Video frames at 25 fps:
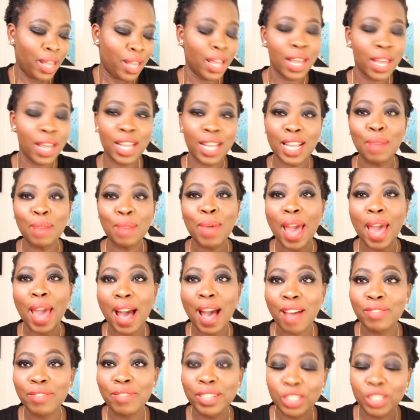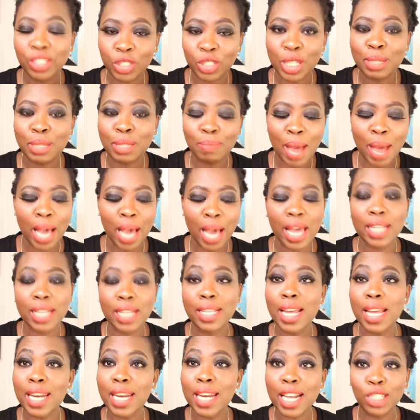They were having street
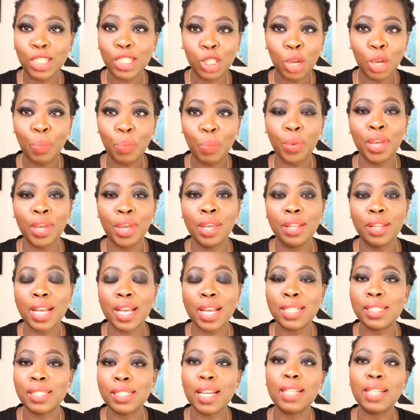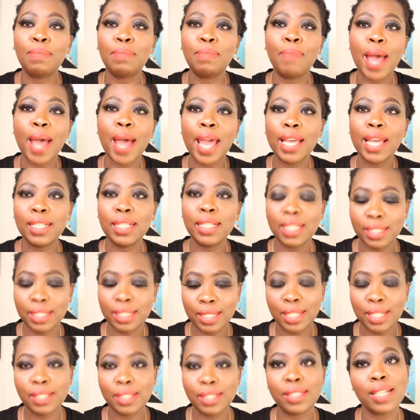market. Then I jump in, I start buying the
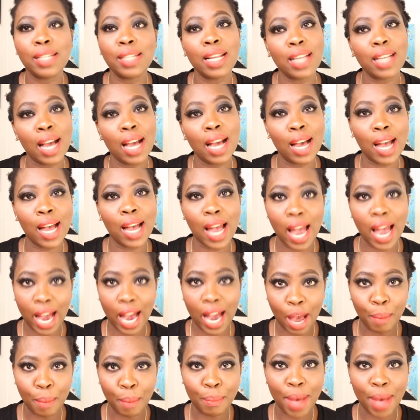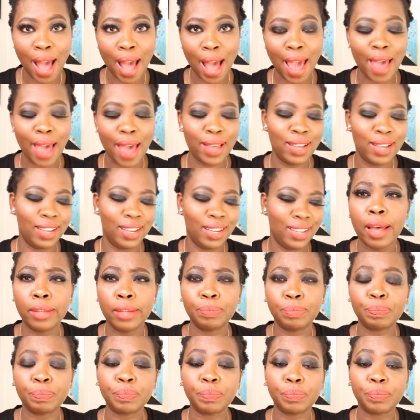things that I can buy.
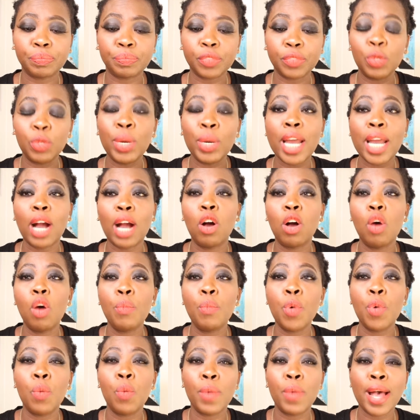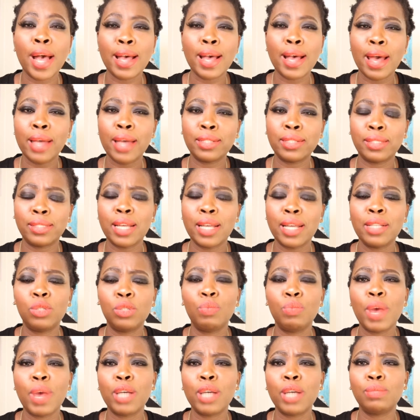When I come home, I said
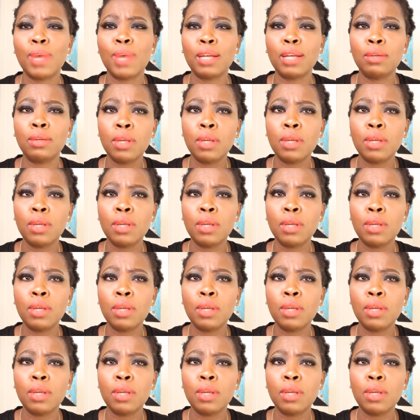to my husband,